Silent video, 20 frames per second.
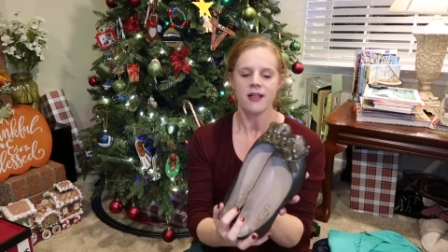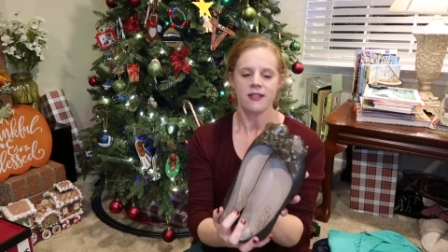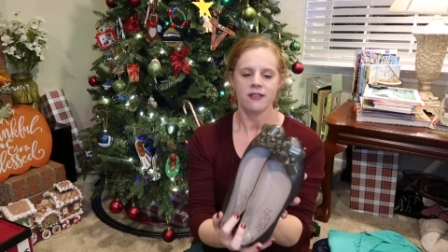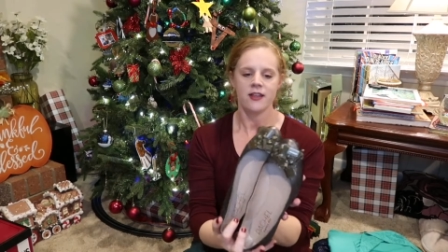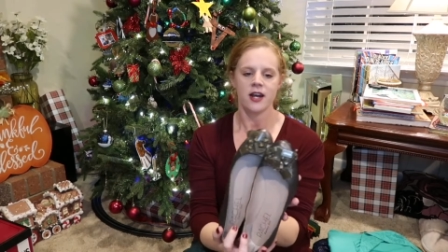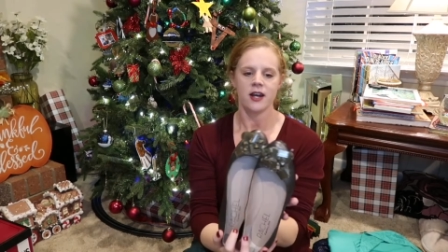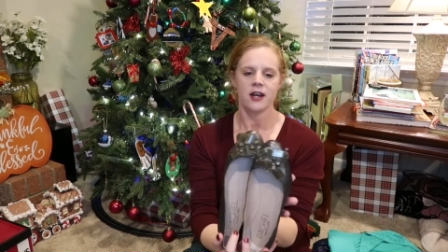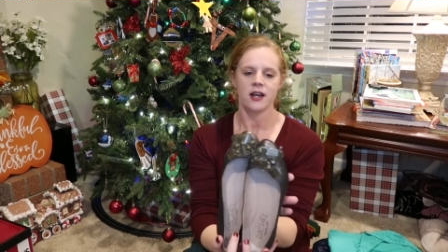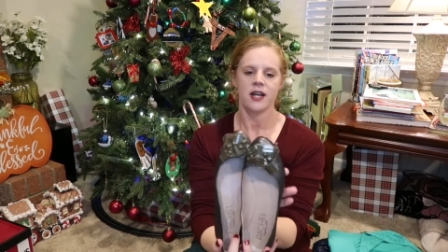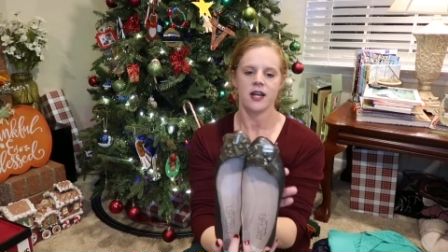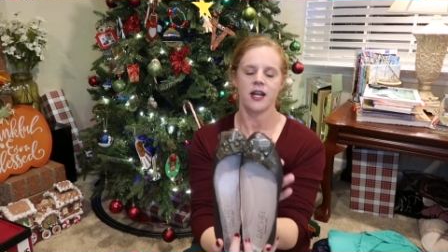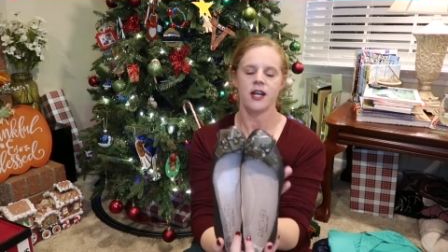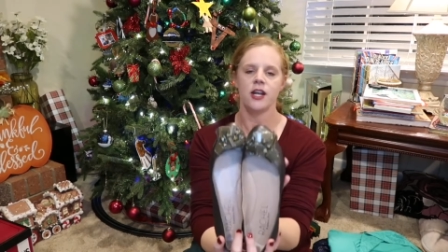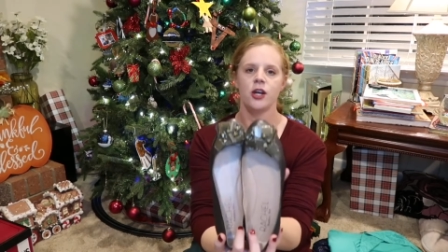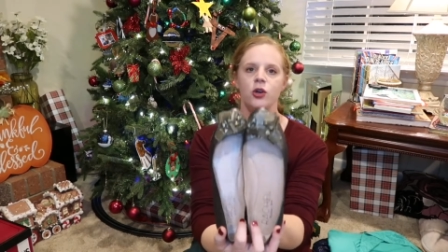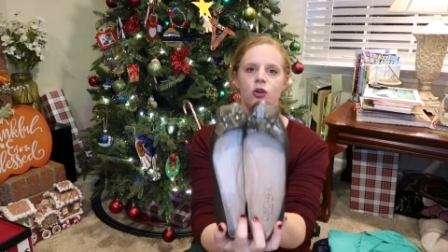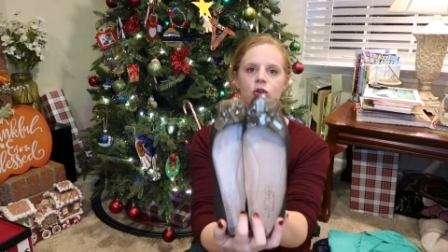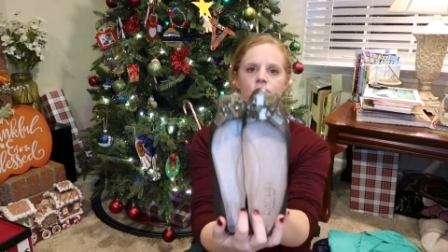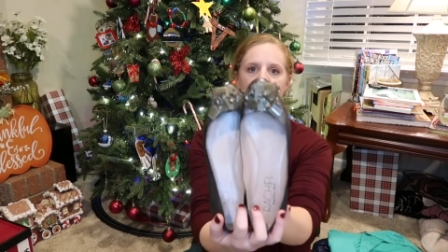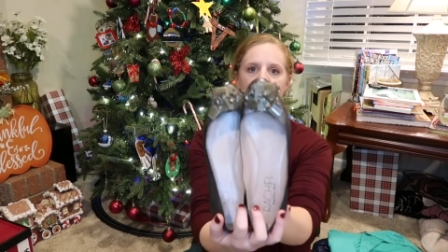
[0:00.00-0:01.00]
they're
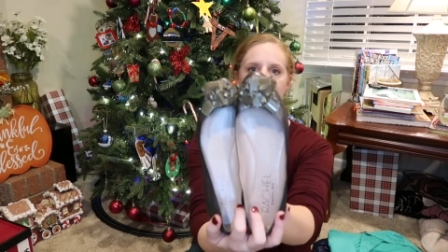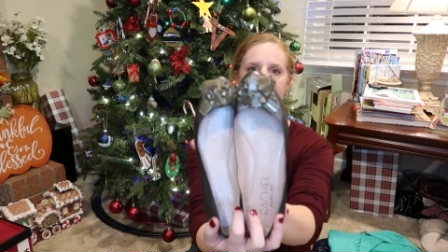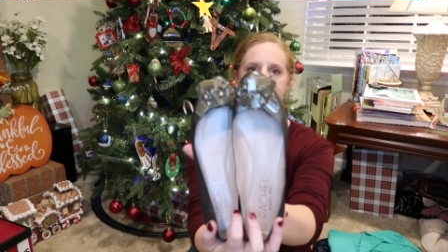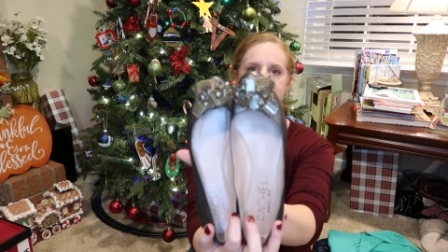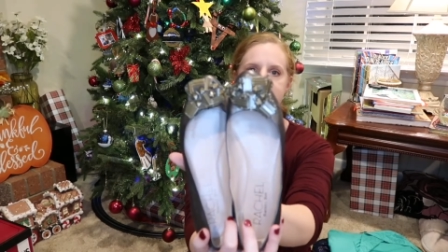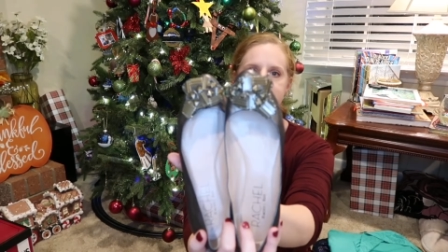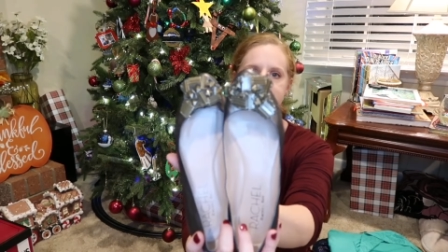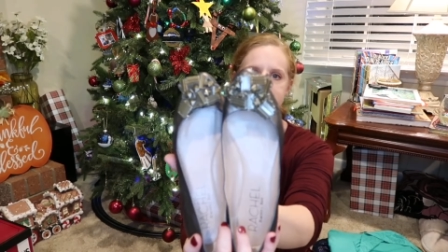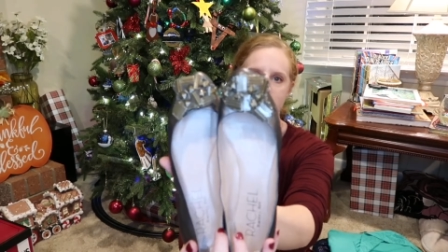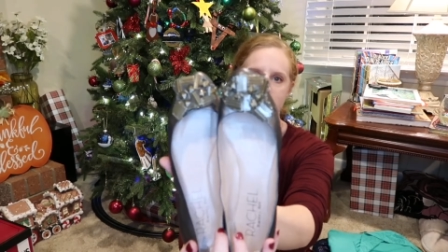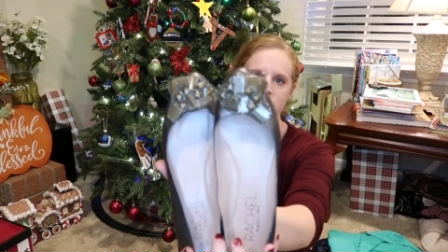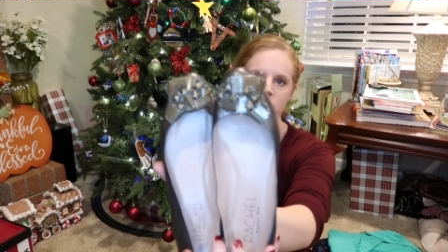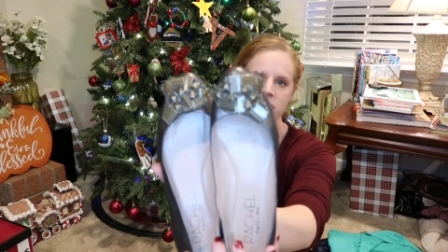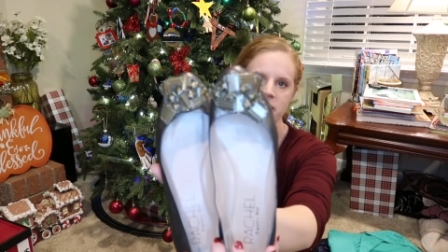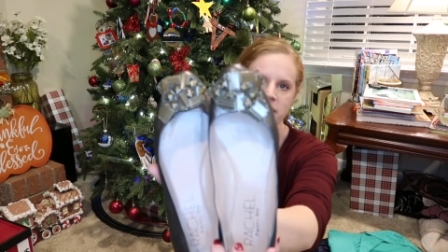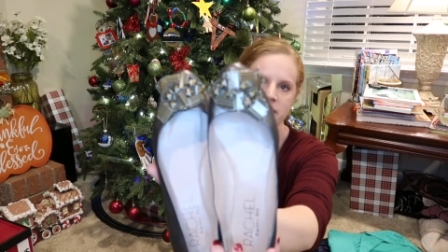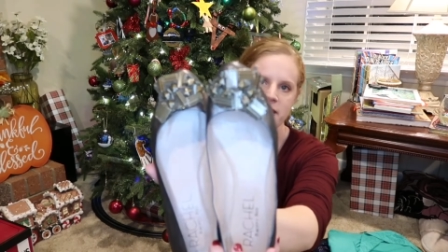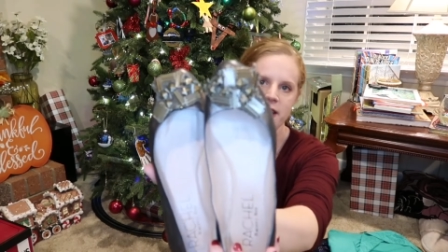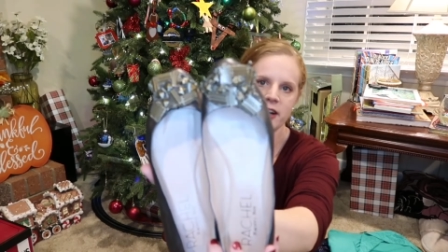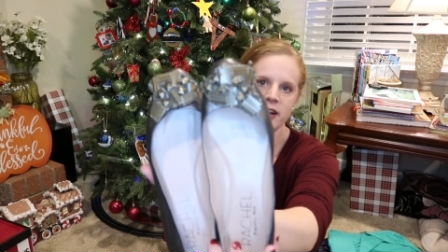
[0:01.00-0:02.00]
in great
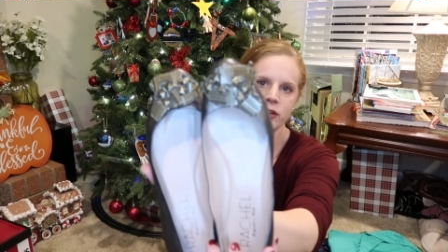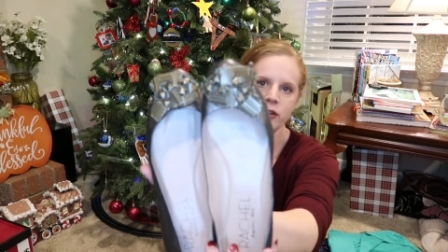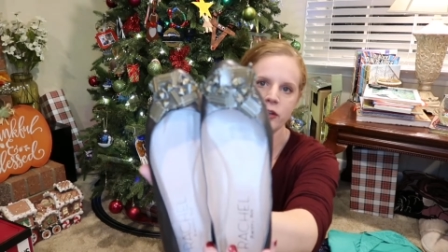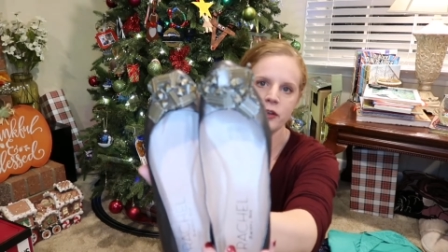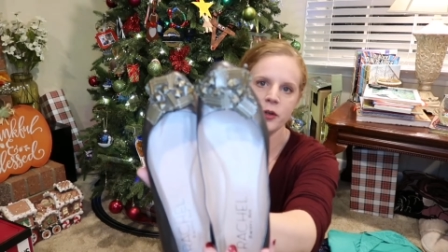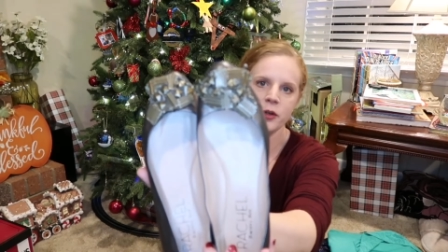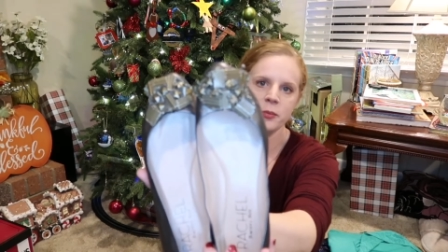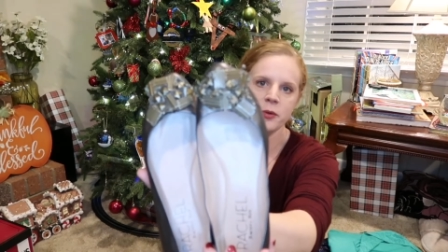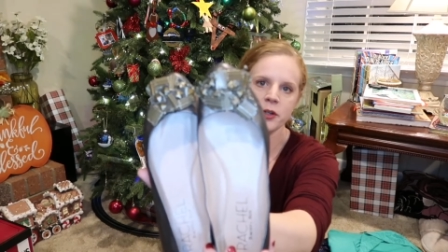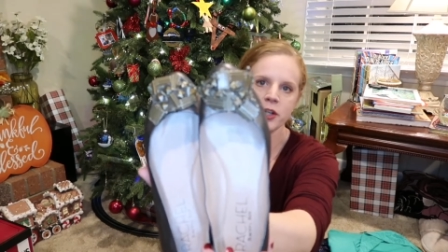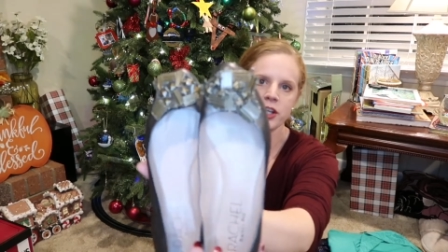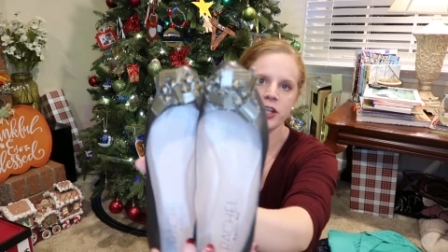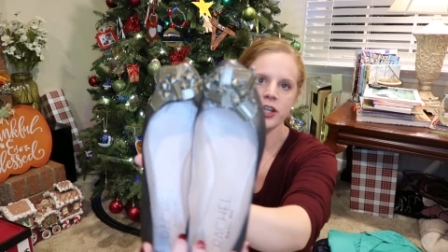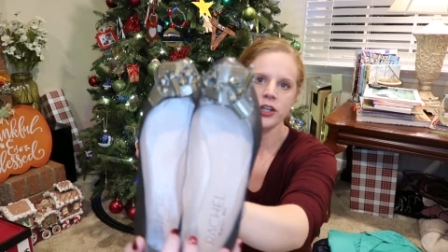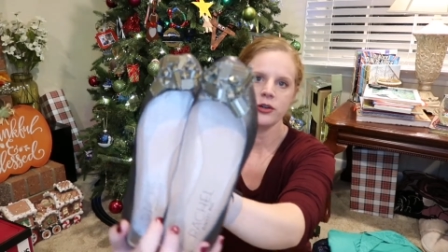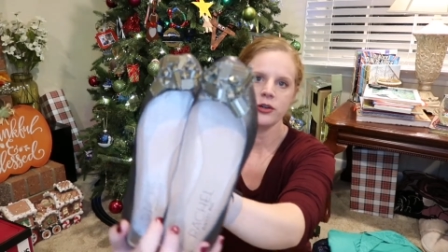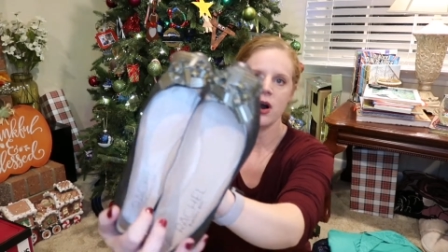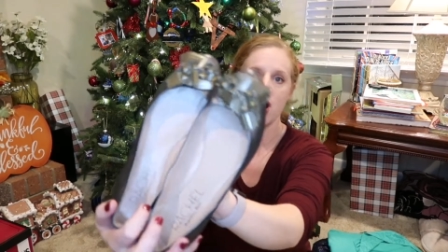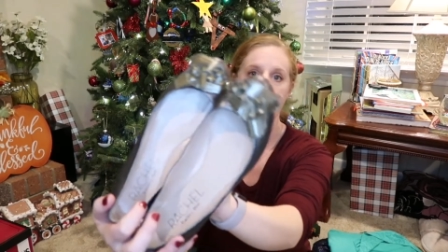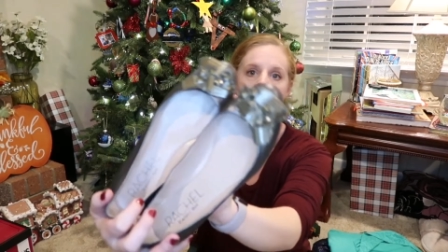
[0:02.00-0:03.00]
condition. They're super
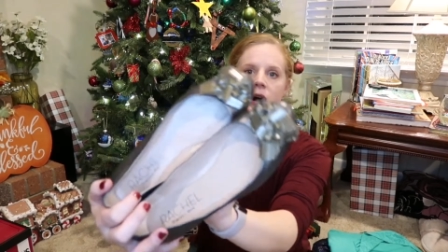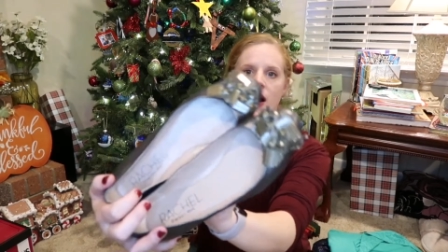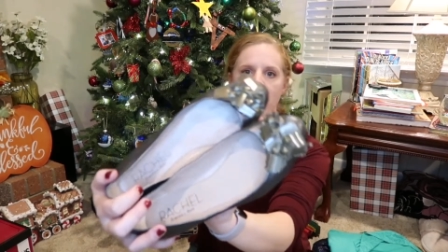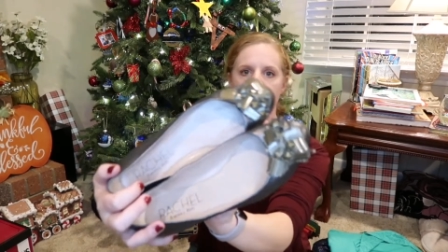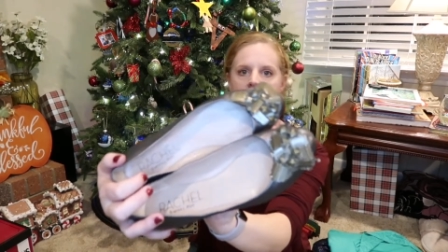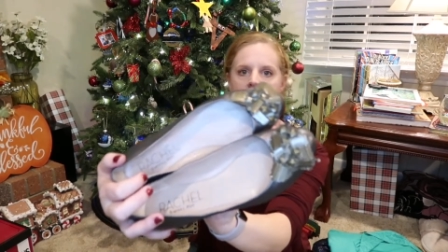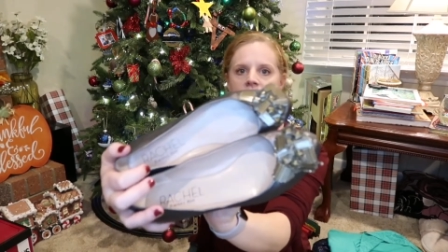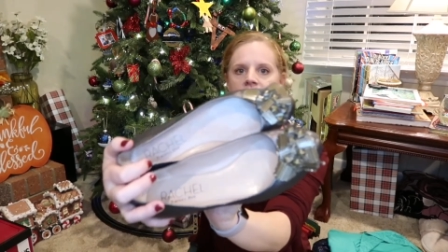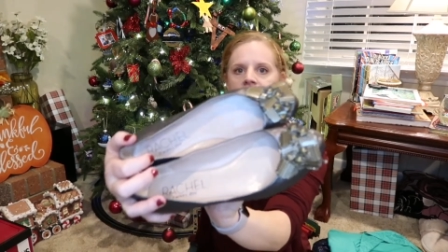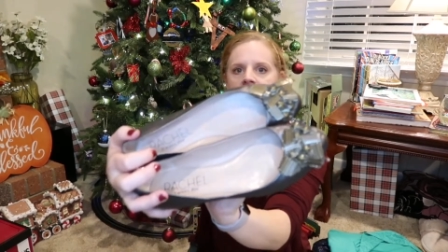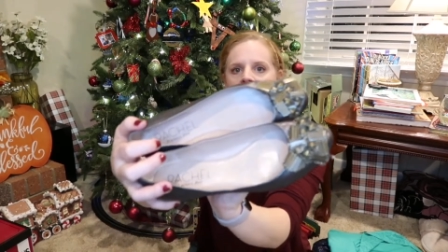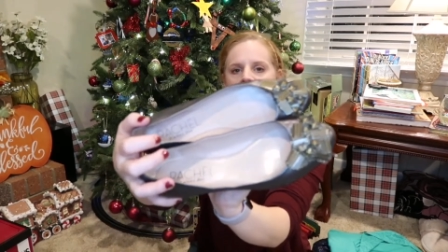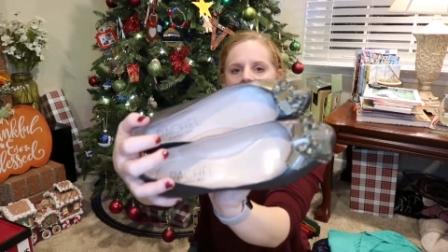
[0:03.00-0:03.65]
cute on.